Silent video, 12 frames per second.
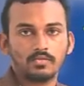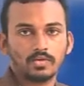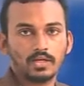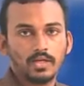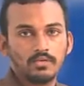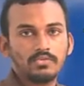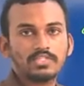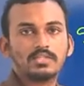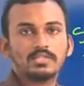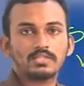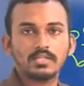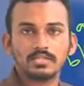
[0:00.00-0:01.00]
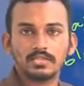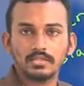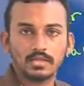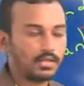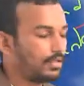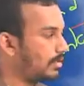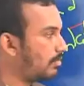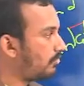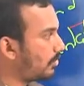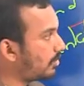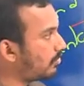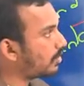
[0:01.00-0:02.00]
Okay, which results in the
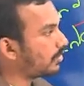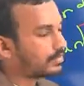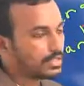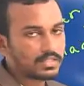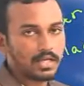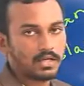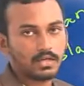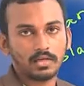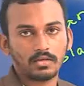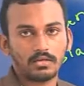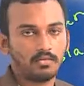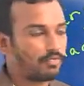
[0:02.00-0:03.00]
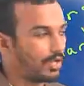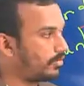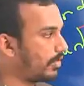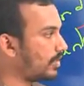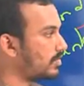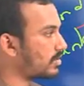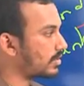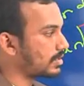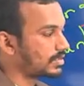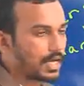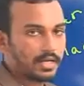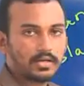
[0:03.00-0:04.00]
failure of the sand drain. Why we are using the
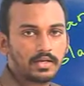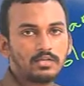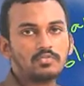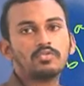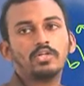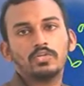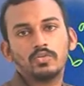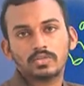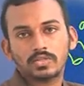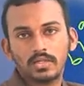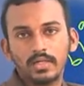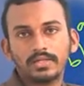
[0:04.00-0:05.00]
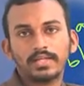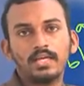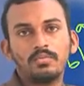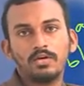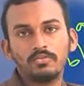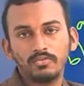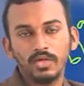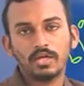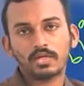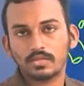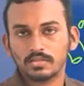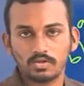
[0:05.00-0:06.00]
sand drain? To reduce the time of
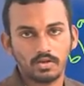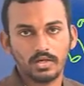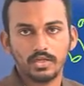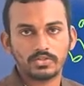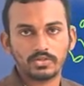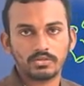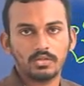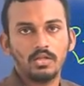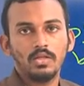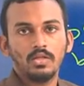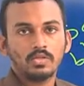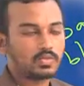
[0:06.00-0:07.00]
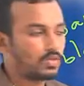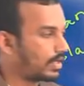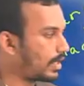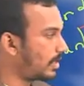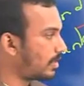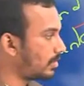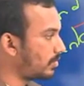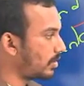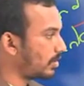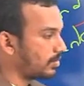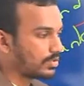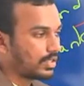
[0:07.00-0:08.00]
consolidation. So in order to
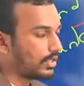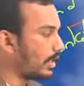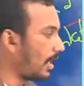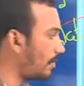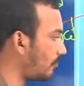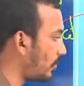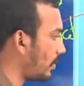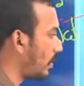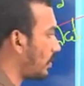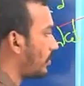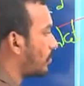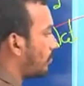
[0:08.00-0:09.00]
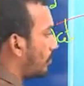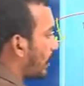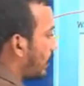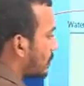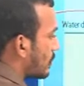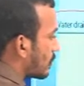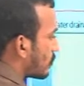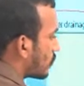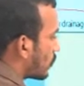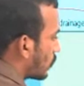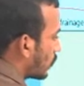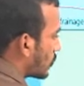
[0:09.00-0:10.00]
reduce the time, we need to place the
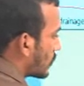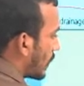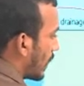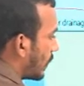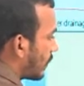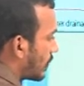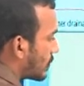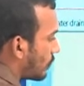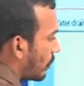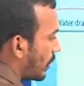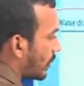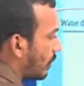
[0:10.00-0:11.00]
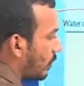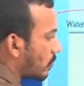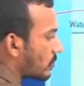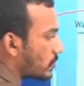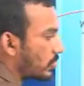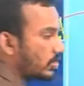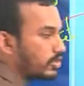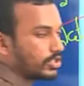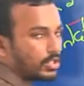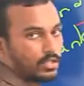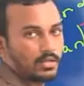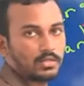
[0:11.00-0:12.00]
two sand drains very close to each
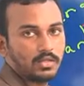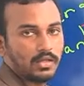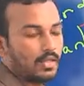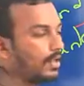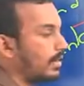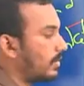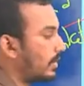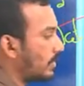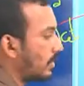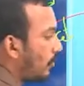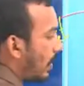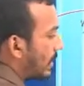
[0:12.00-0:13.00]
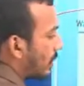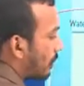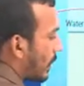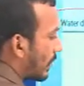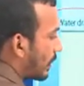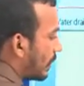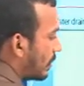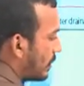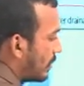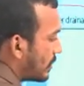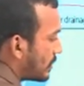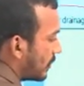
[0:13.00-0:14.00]
other. Then the water particle
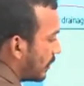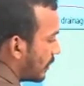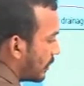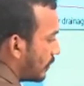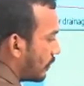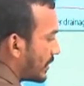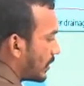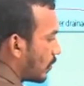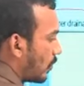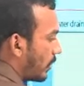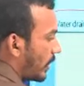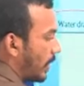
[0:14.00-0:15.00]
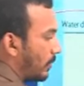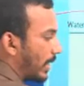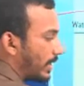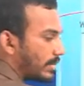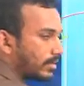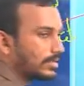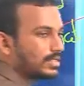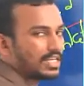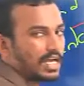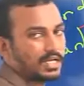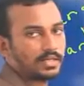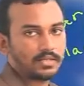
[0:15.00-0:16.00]
easily, with no time, enter the
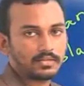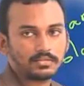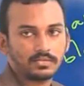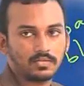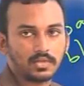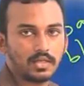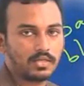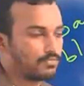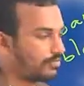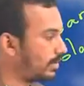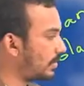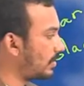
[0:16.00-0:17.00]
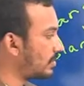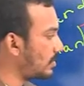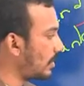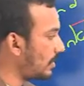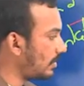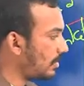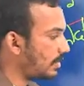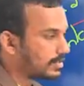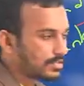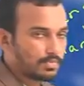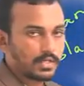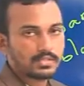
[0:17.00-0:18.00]
sand drain. Okay, if you increase the
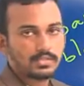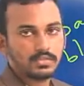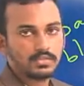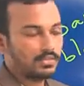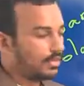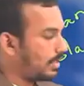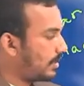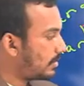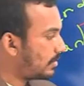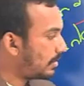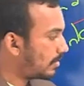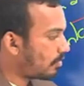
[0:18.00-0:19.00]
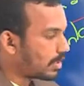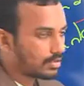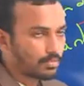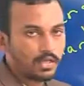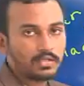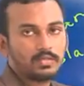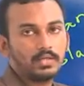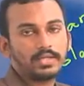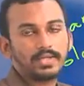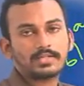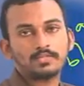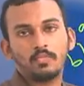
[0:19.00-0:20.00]
spacing, then the water molecule
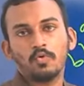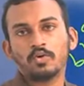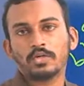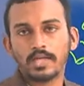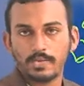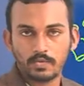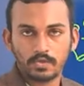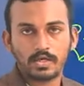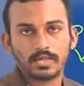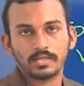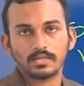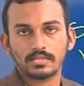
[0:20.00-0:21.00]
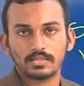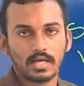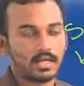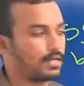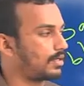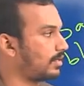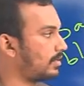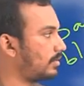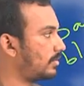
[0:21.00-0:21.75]
takes more time to enter the sand drain.